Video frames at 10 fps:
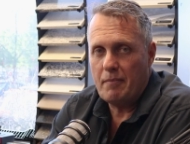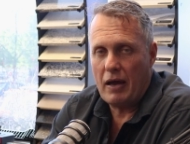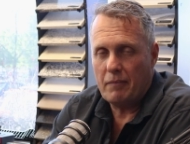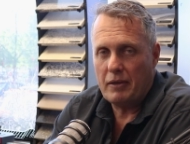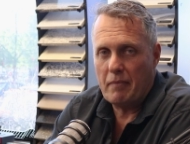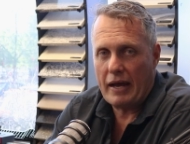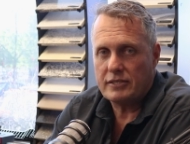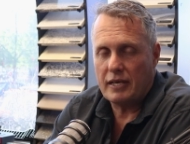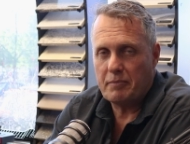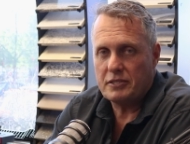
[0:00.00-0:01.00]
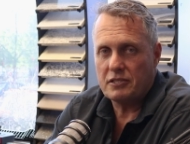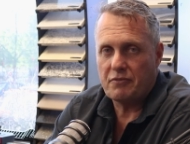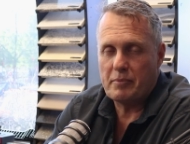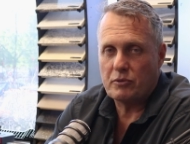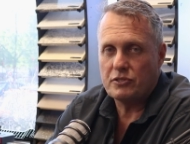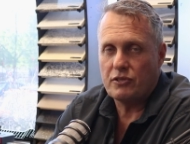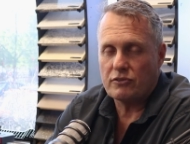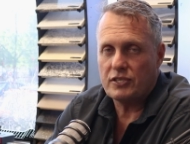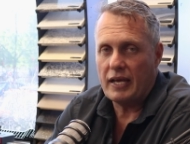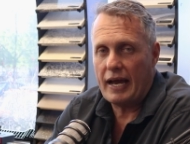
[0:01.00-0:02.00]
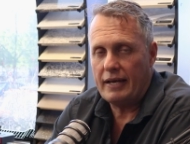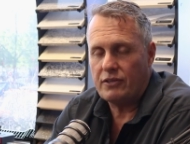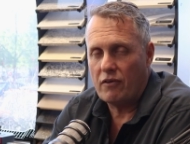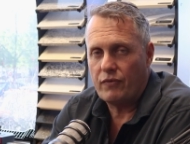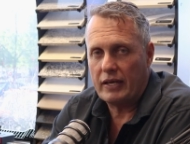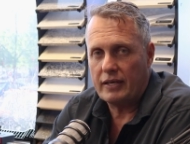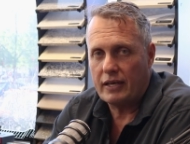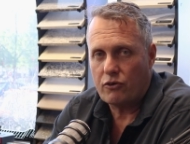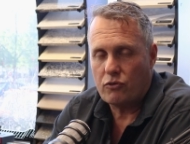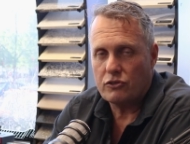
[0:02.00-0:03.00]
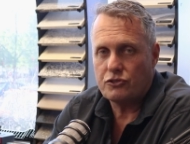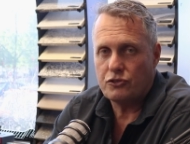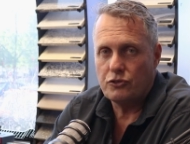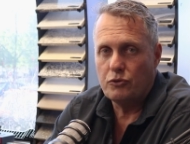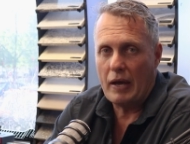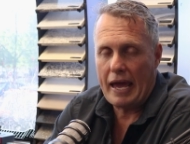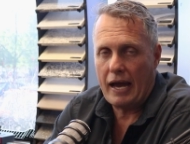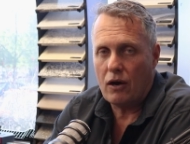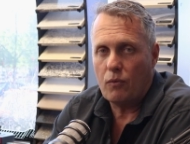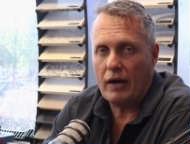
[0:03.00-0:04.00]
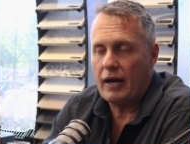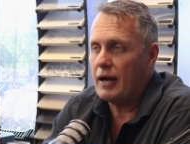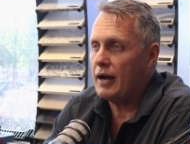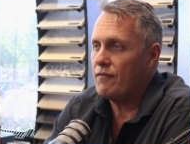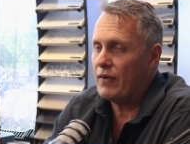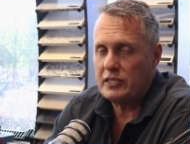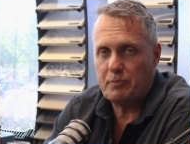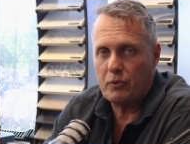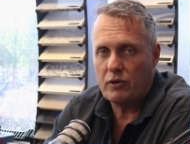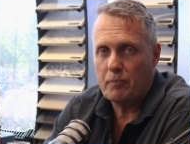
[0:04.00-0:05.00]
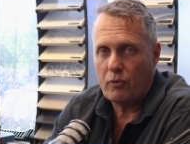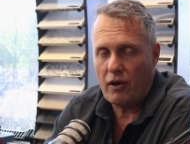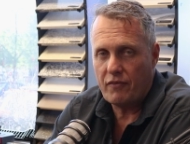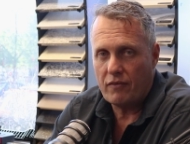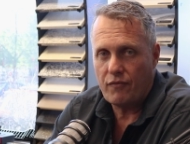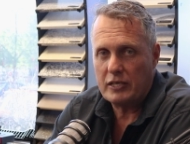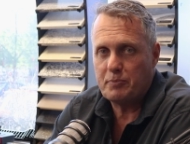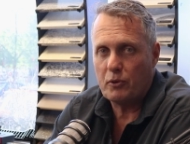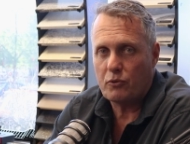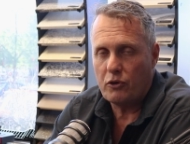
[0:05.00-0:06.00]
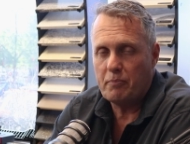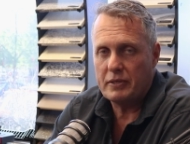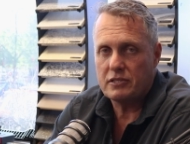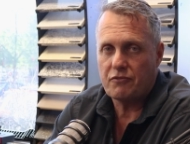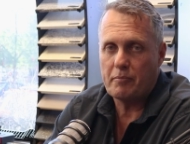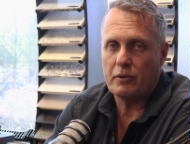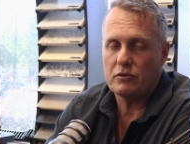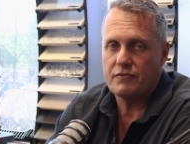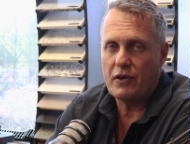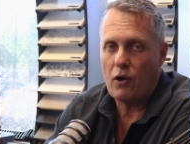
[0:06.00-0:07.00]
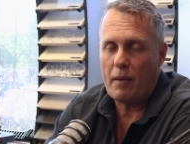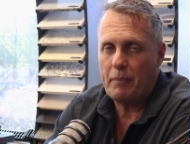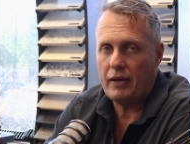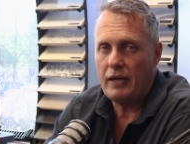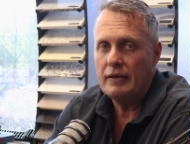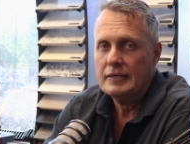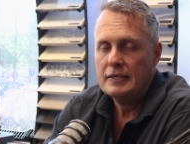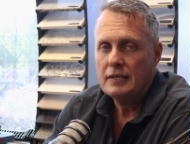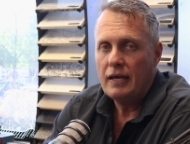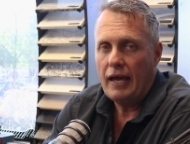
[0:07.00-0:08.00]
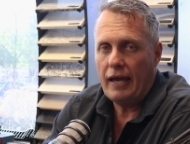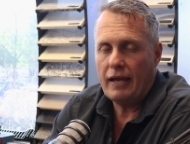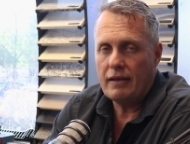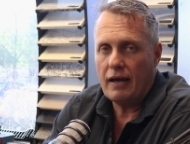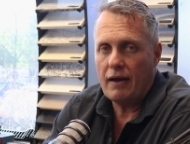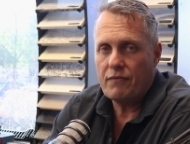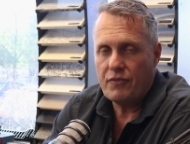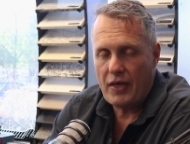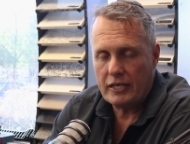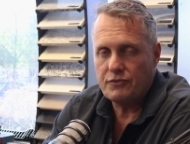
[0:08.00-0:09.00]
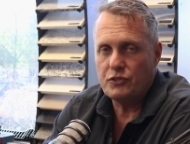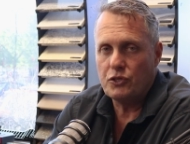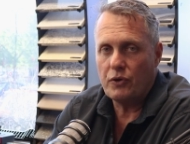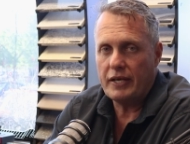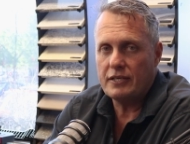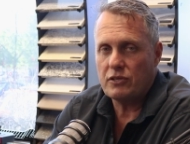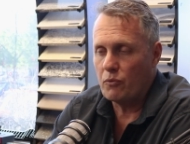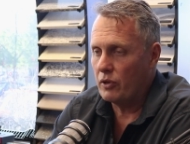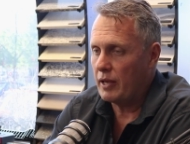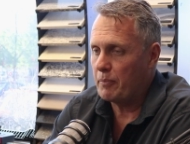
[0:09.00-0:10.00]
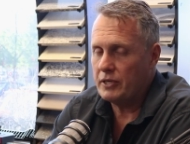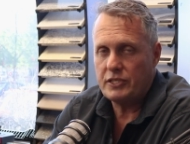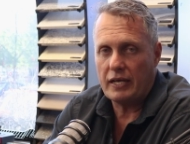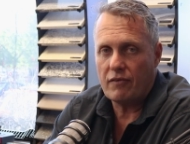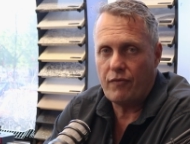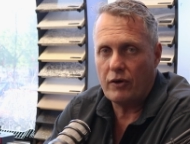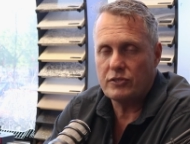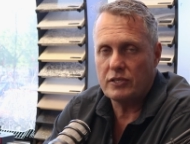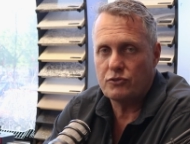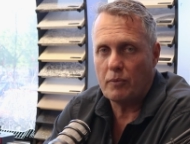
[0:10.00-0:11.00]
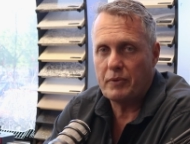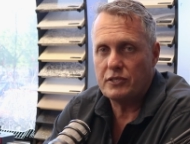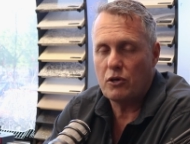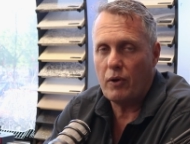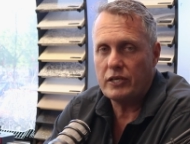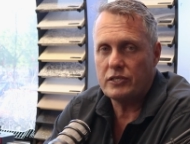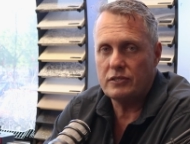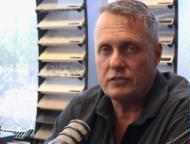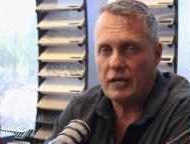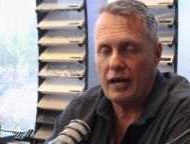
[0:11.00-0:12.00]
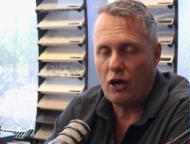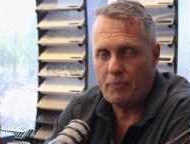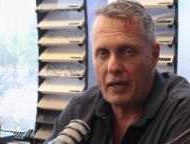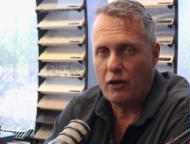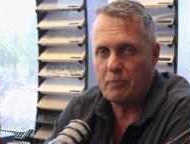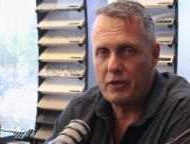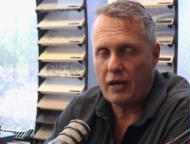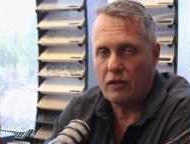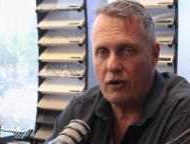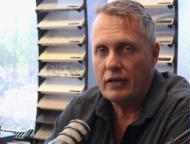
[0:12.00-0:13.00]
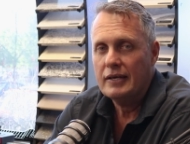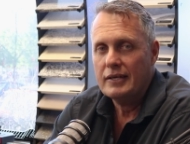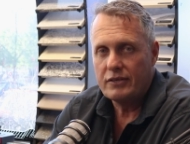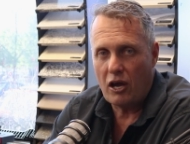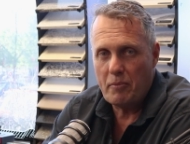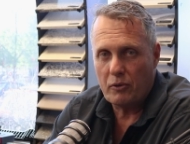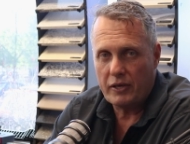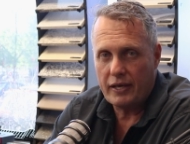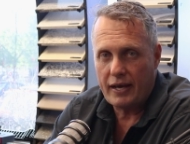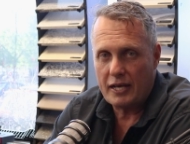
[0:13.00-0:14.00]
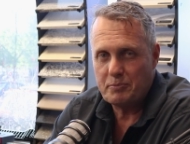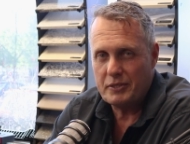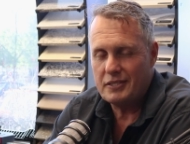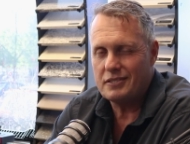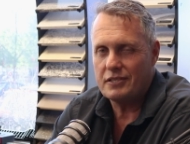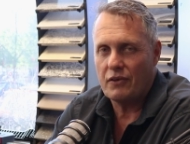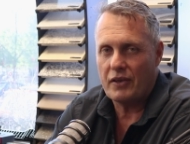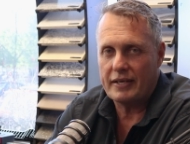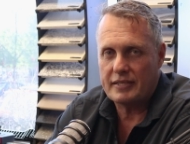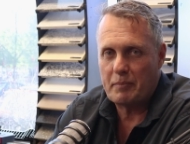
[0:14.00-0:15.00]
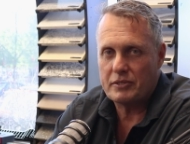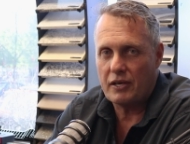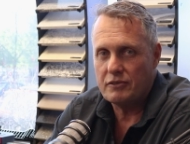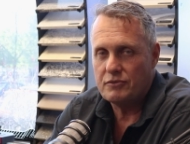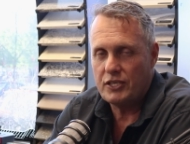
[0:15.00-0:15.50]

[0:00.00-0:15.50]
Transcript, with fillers: email me, max at businessforbuilders.ca. Don't forget to get across to our uh, Facebook, private Facebook group, Business for Builders VIP. And uh, thanks for joining us. I really appreciate the folks that dropped these questions. Uh, I hope that helped you out a lot. Go build a kick ass business. See you on the next episode.